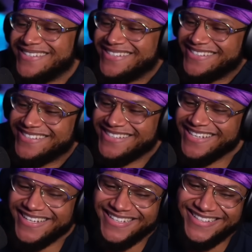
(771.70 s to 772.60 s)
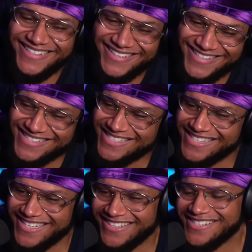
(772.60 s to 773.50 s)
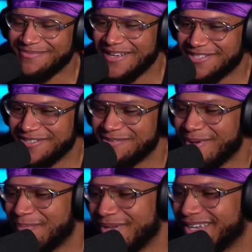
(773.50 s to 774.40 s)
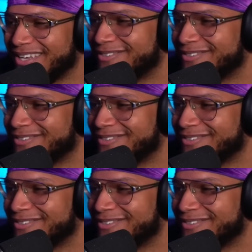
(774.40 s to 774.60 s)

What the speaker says: Shit. This is it. This is my pick.